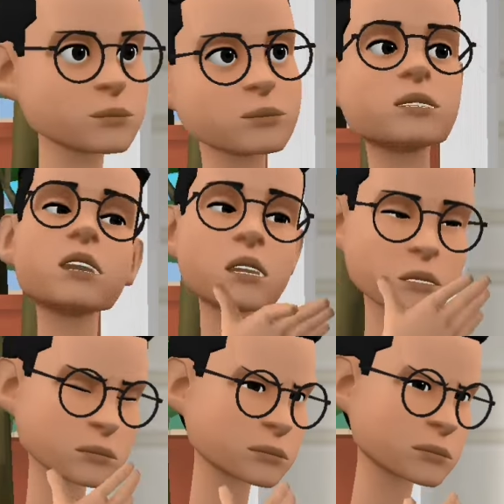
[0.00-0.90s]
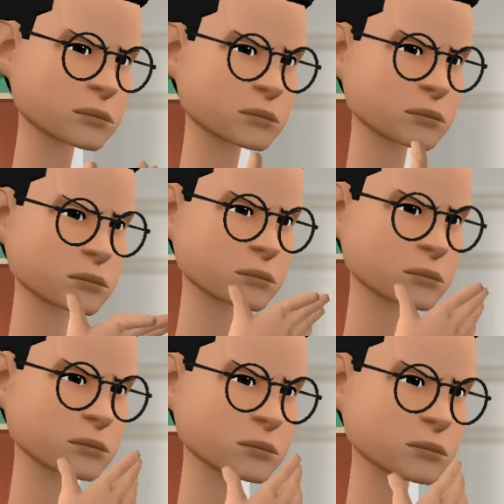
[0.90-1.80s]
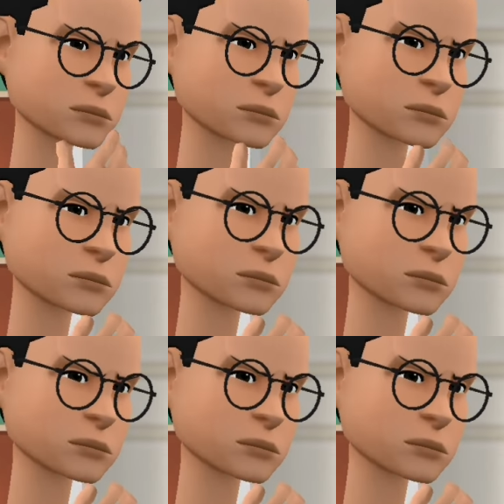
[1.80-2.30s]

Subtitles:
[no speech]